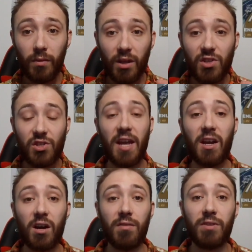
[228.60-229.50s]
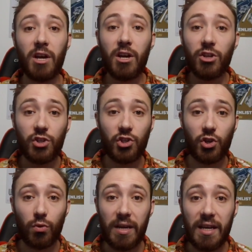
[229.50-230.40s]
set of
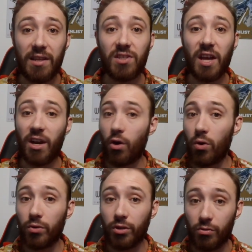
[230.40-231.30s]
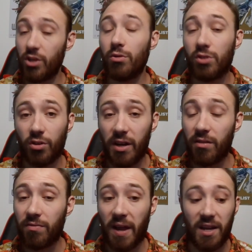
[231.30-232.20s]
screens and a whole new user
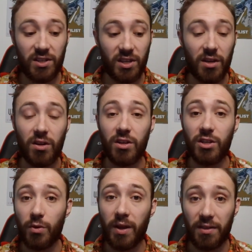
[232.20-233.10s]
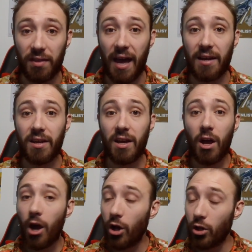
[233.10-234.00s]
interface in doing that.
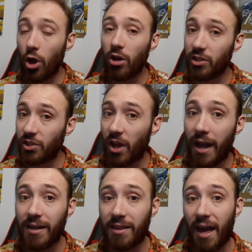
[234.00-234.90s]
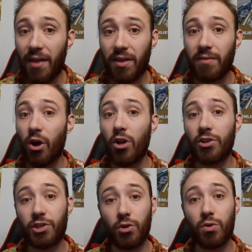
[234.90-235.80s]
Alongside that, they've
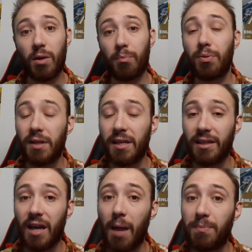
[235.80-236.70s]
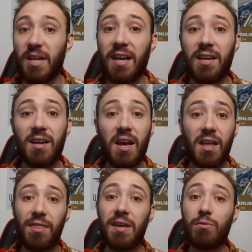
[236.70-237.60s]
also completely updated
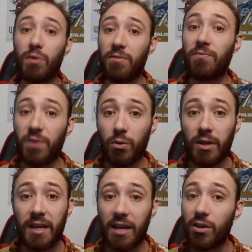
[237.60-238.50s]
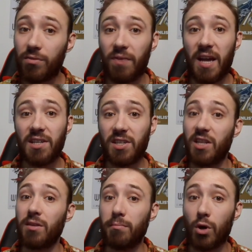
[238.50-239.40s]
the refueling interface in
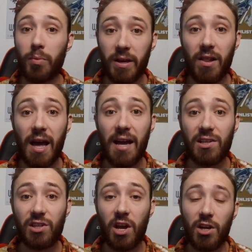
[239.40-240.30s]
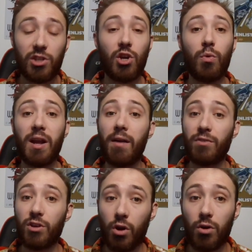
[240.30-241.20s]
the Mobi-Glass, so whenever
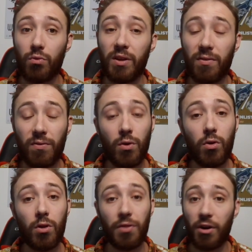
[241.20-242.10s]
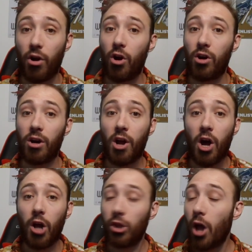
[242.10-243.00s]
you go to refuel, there are
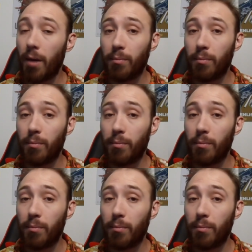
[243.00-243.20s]
a lot